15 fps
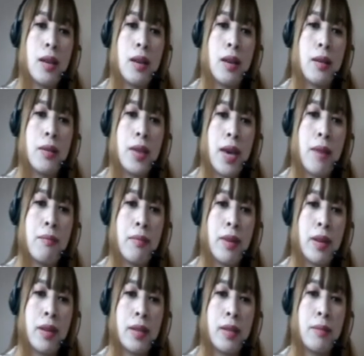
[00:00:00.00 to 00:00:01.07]
them
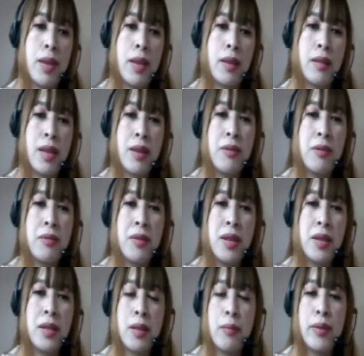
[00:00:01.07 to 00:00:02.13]
as being
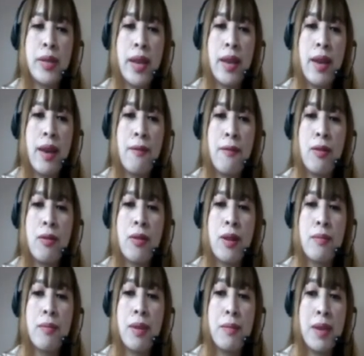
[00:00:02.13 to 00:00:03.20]
terrorists, Abu Sayyaf, or
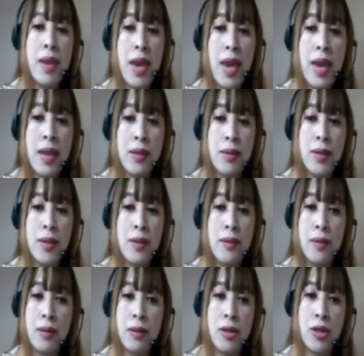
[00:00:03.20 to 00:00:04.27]
maybe haters of
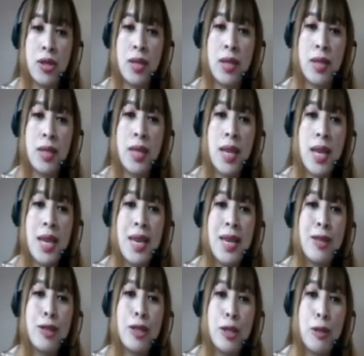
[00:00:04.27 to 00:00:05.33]
Christians.
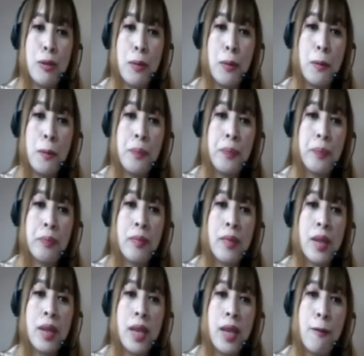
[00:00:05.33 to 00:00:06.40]
So,
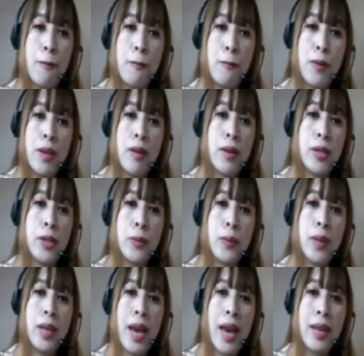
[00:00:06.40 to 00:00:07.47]
if we are
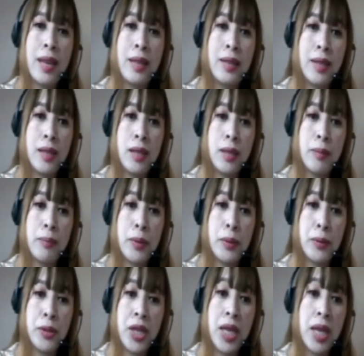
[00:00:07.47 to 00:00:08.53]
doing analytical
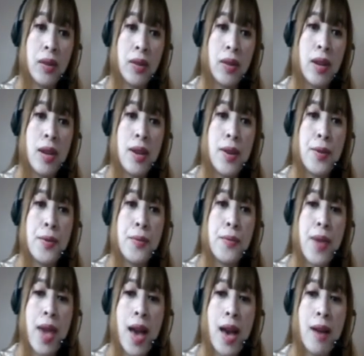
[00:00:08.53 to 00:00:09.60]
approach here,
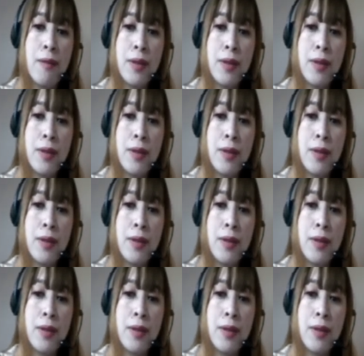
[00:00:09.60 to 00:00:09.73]
we have to